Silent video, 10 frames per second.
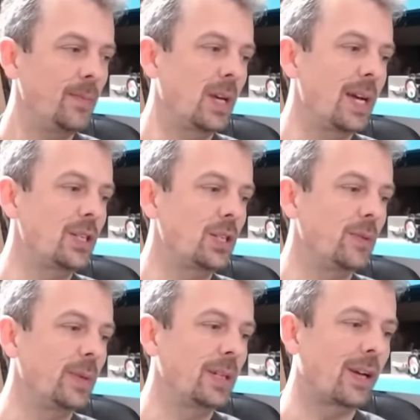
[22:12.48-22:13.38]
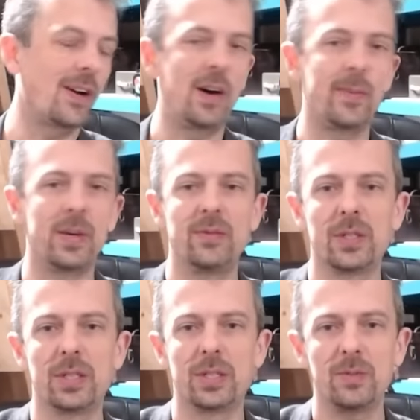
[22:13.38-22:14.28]
K two being the carbine
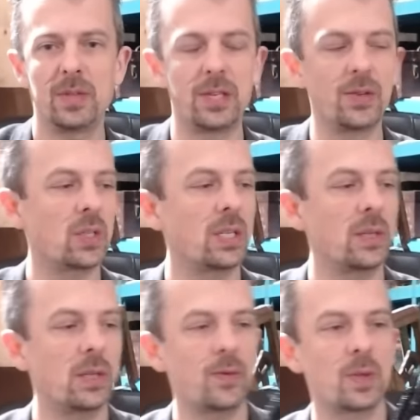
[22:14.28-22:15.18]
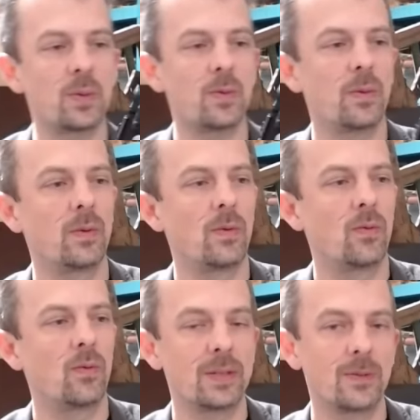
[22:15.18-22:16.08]
version. I think you can see the difference
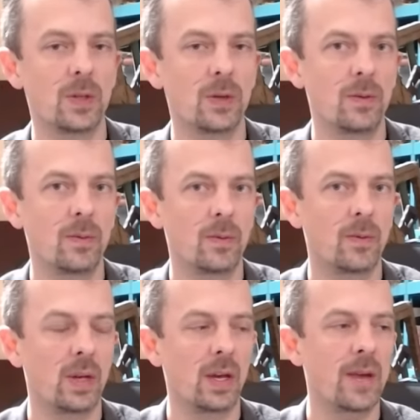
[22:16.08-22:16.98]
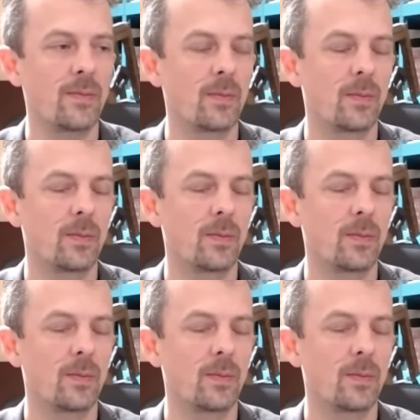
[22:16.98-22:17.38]
relative to the, the game